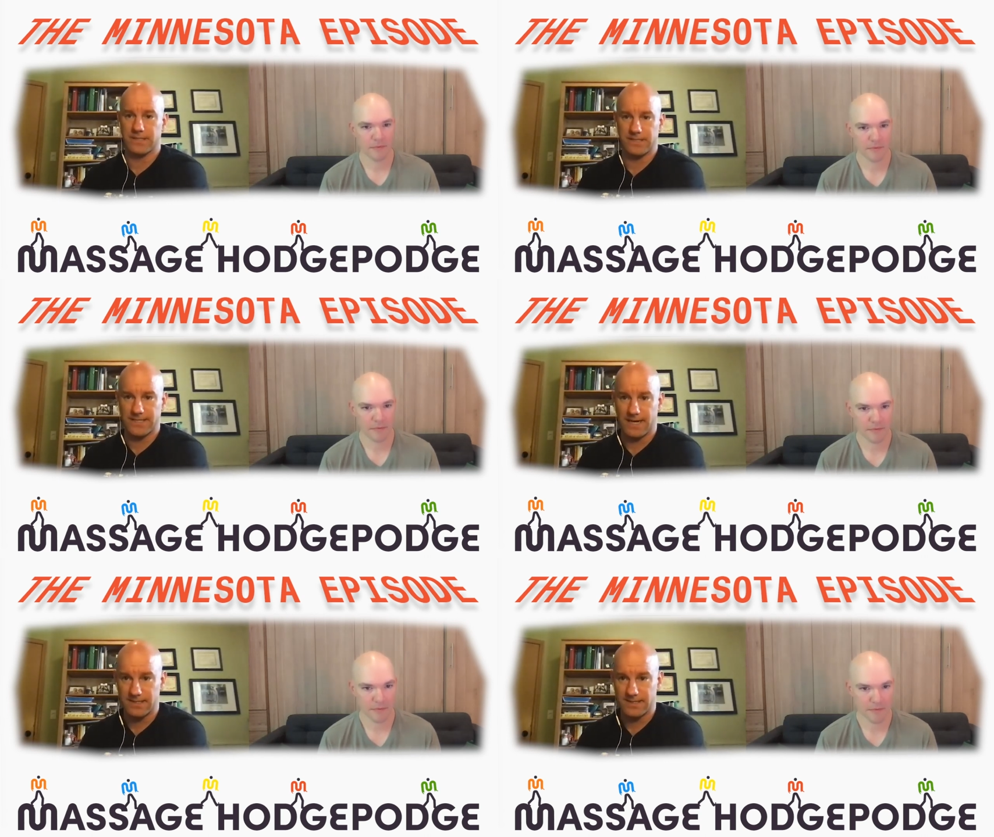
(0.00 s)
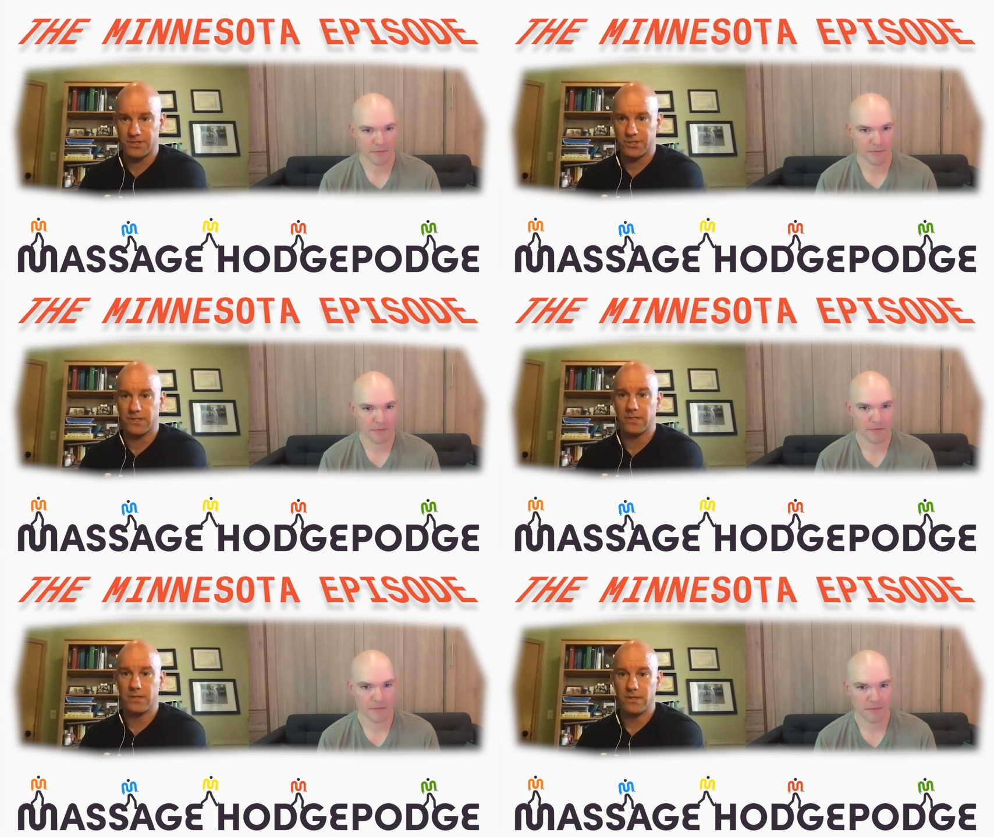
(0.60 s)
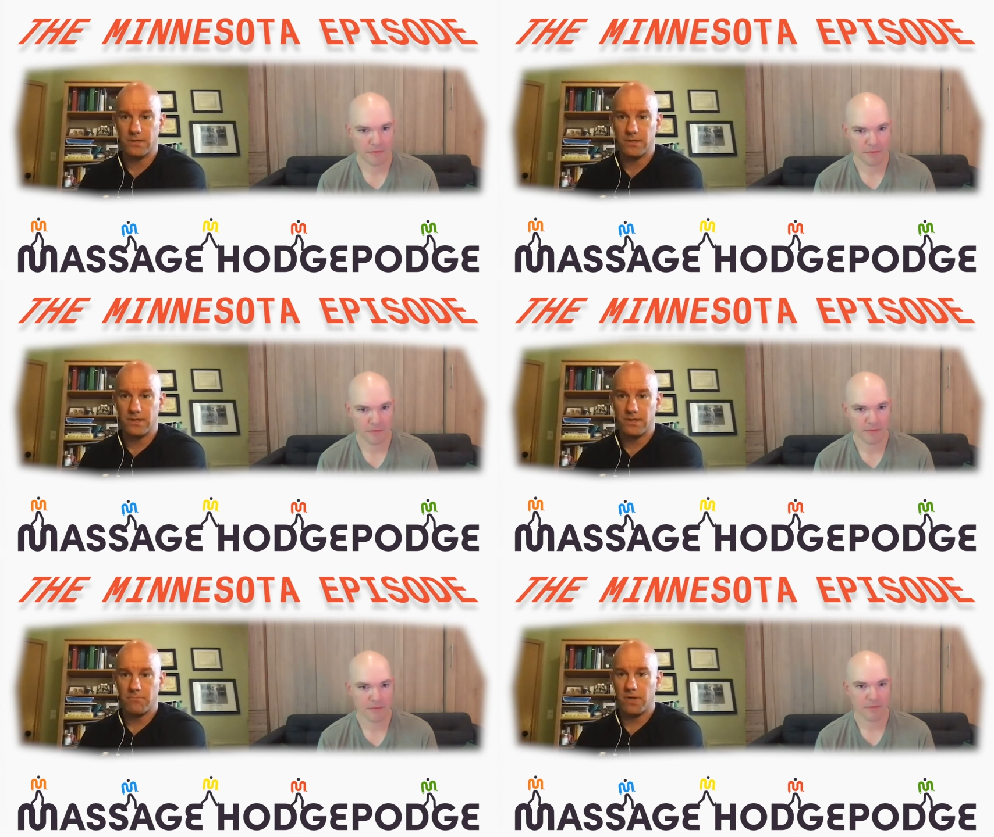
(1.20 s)
Speaker 1: the second session.
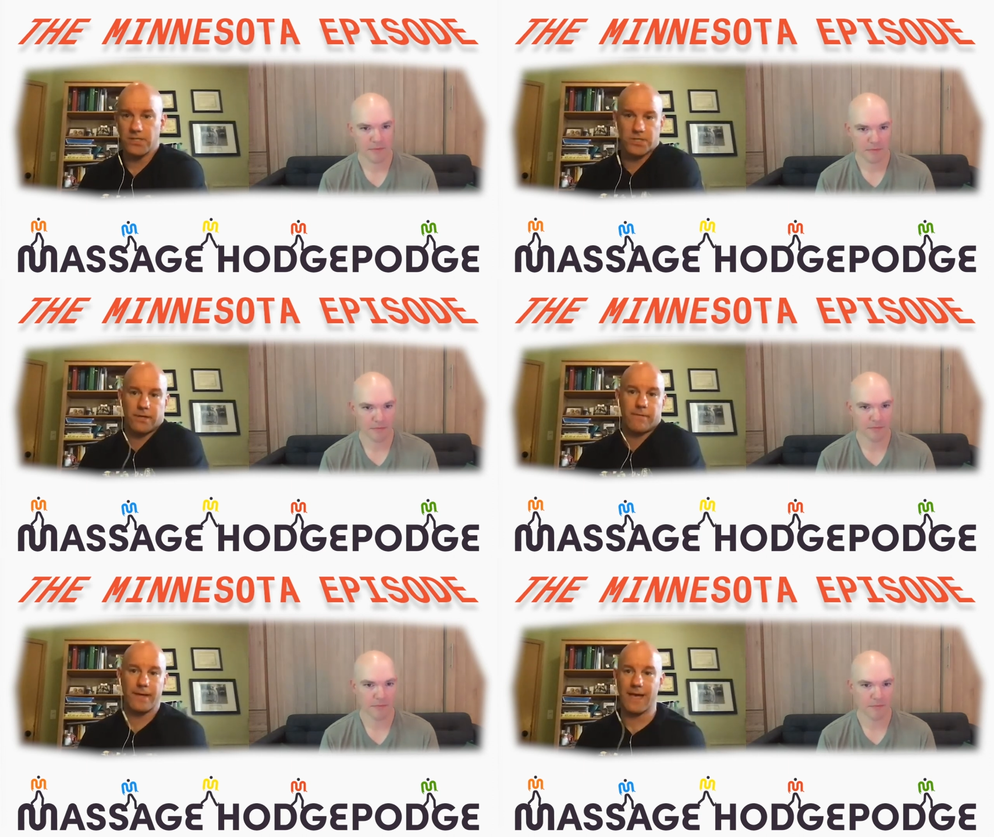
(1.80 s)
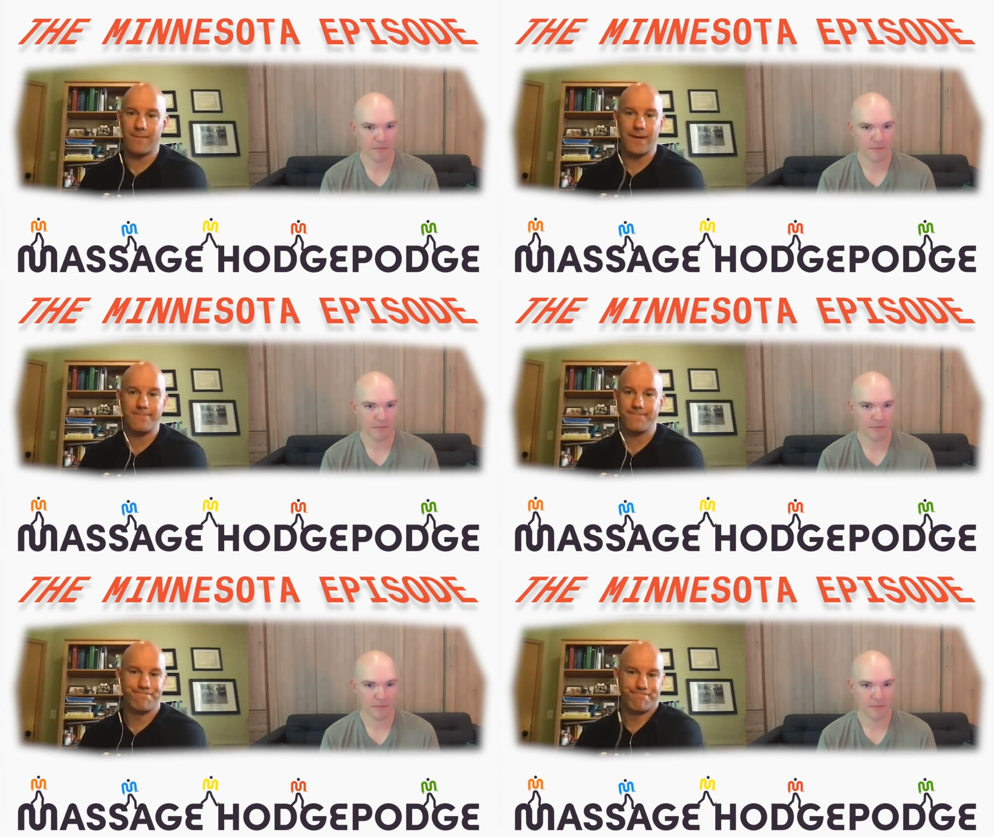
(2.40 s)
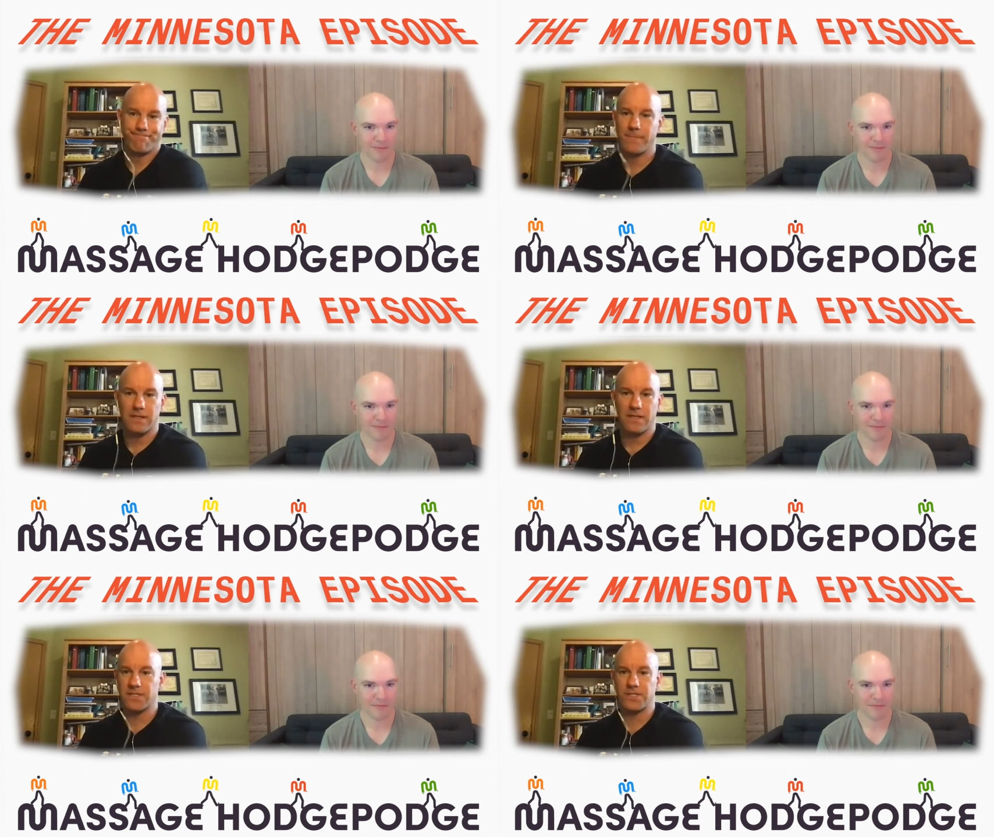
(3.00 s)
I just literally hmm. like, hey man,
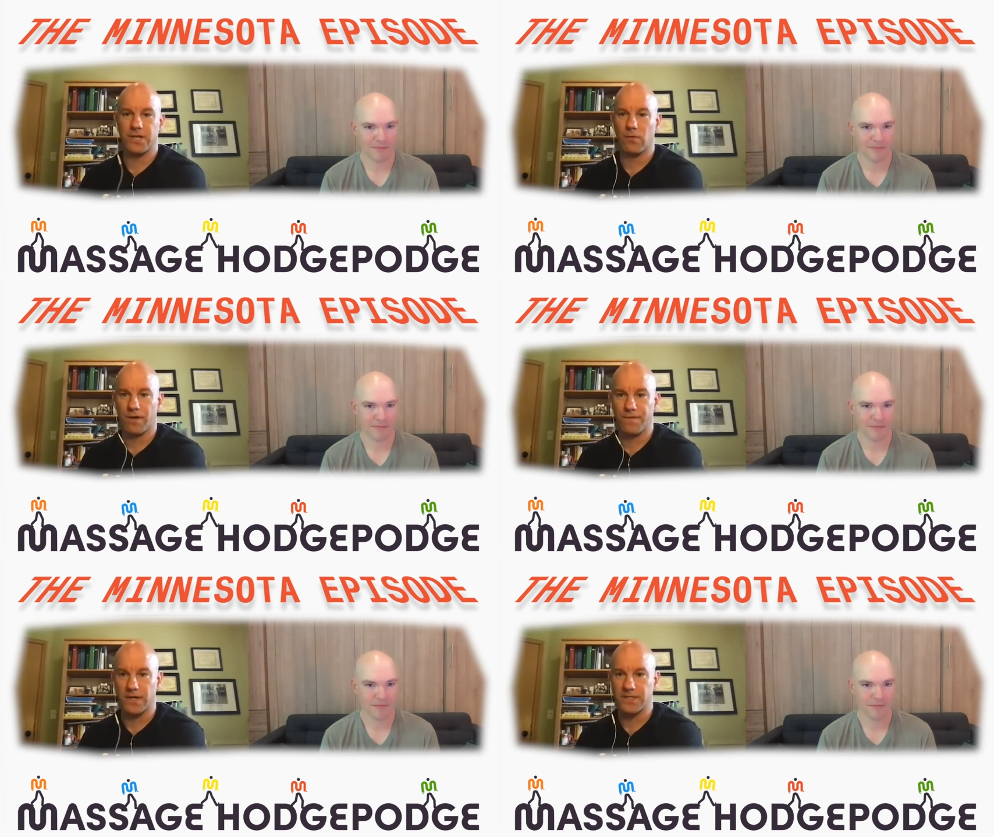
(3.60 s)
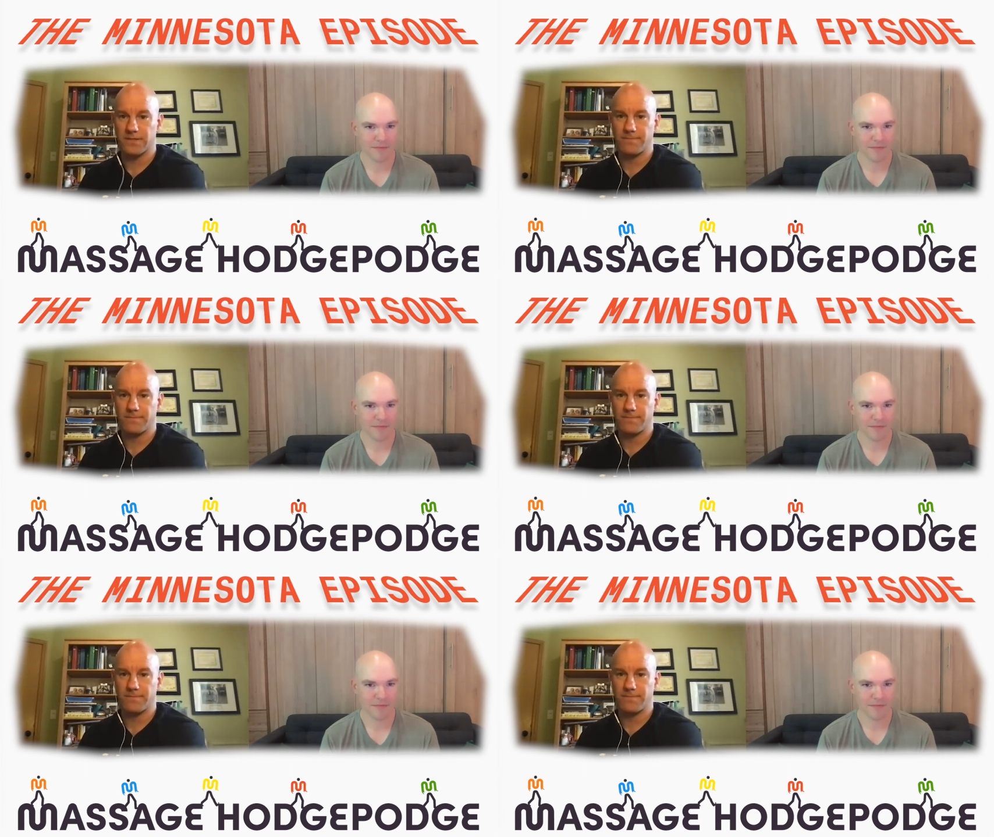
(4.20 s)
this isn't going to work for us.